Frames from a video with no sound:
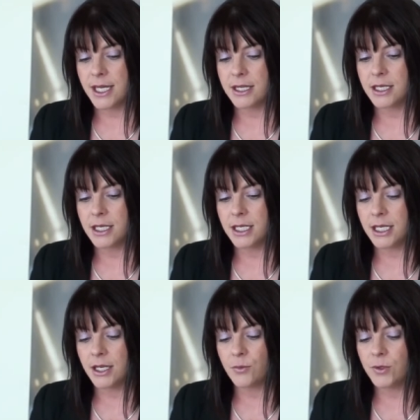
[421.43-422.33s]
saying that
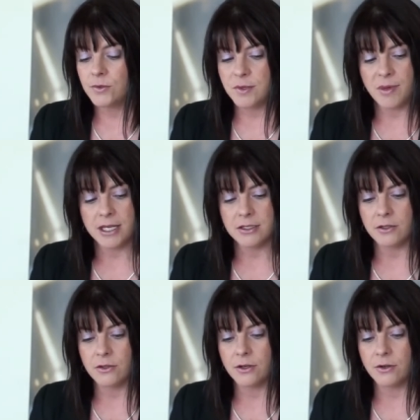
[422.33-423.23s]
it will depend
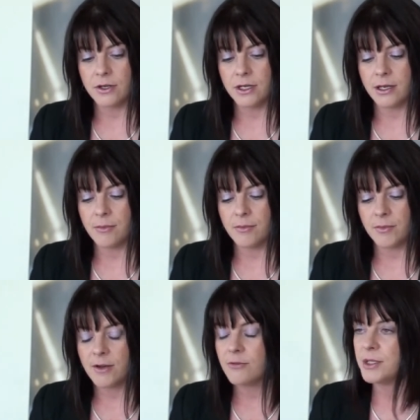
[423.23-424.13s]
a lot on
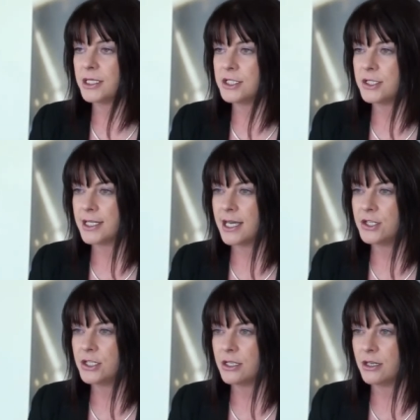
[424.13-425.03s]
um, government
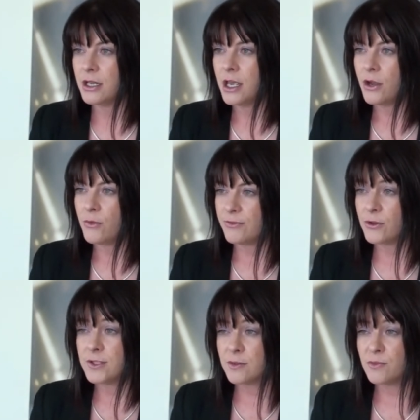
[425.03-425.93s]
legislation. We've
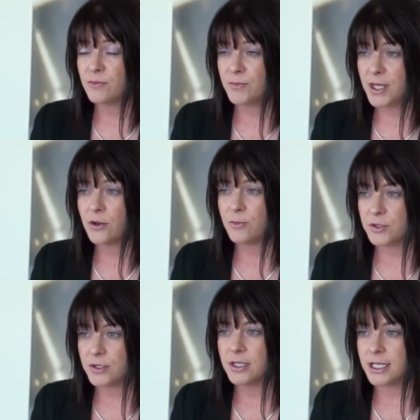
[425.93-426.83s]
got some big
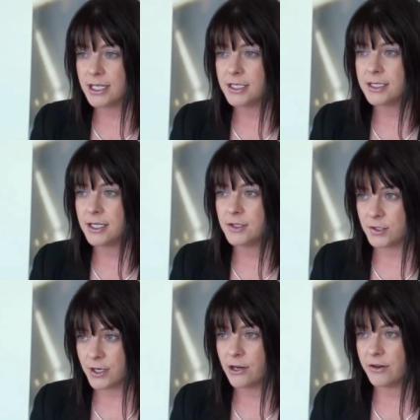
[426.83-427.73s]
opportunities in
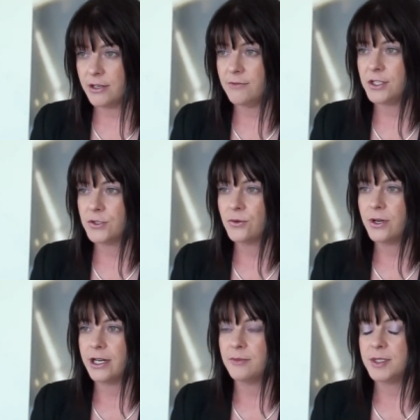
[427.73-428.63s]
Australia and in
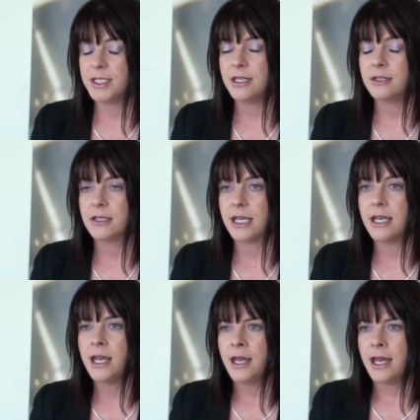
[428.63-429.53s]
Victoria
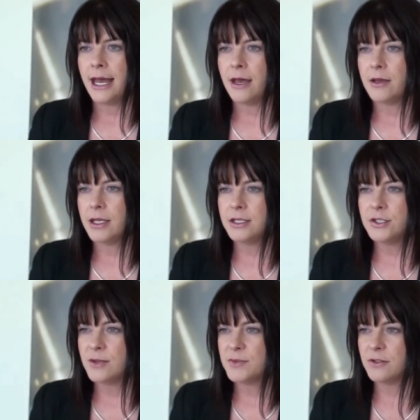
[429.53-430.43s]
particularly uh,
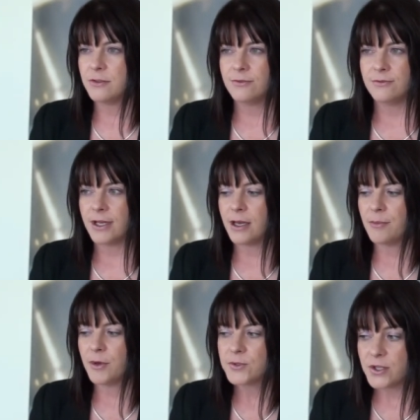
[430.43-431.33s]
in terms of
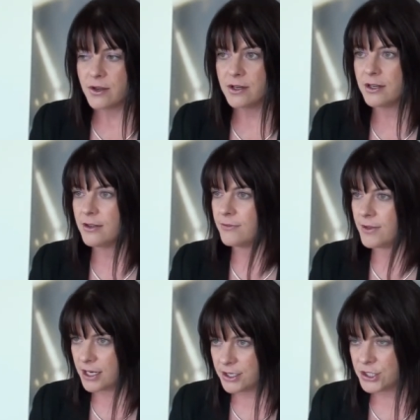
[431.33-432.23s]
um,
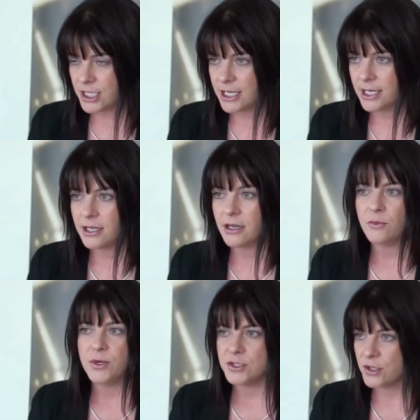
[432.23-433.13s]
alternative energy,
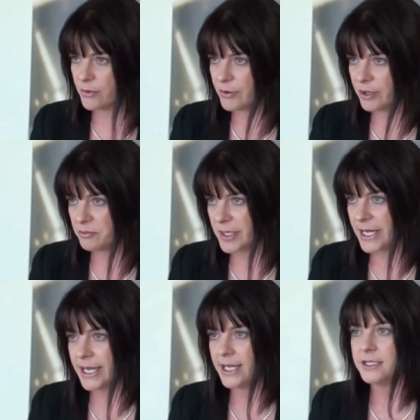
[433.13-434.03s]
uh, wind turbine
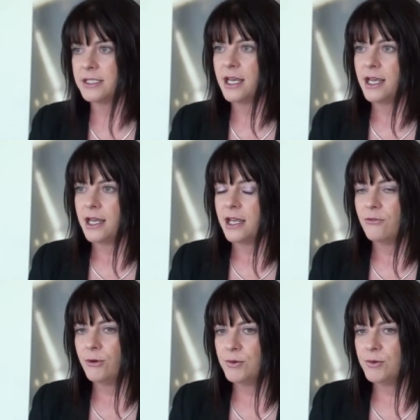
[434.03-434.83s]
blades. If